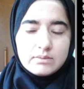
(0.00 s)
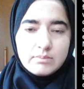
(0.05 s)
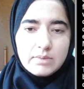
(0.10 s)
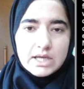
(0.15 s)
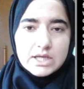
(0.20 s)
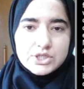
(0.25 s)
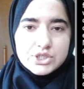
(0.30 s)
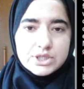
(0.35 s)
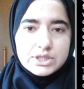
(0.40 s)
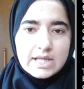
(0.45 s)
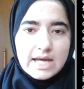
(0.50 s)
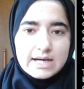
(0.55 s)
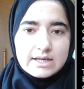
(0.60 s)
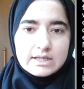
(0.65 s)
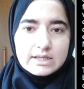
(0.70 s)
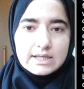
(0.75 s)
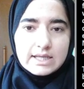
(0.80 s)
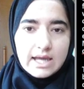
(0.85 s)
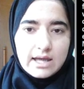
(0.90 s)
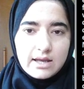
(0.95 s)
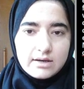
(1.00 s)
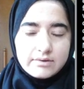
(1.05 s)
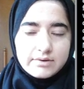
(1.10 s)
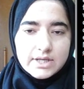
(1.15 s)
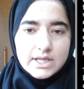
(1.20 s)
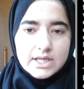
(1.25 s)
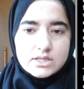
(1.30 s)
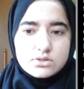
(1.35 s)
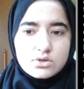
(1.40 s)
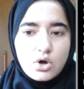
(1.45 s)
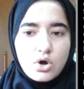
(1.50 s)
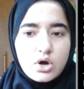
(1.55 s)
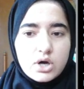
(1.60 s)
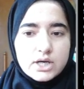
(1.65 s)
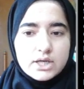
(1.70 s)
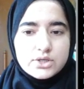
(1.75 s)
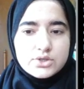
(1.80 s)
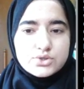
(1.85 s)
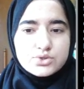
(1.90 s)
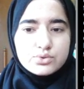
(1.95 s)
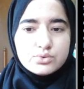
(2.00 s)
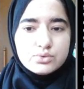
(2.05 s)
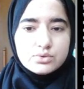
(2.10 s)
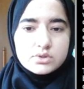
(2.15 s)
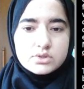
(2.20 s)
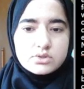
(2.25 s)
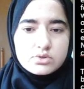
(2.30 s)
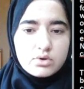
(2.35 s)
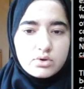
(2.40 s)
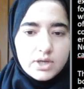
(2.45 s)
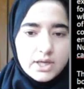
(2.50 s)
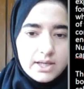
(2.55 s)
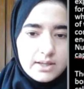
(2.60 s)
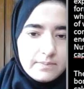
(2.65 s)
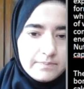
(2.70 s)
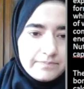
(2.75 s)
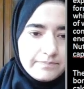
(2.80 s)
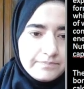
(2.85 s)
measure that in calories or in joules. Okay,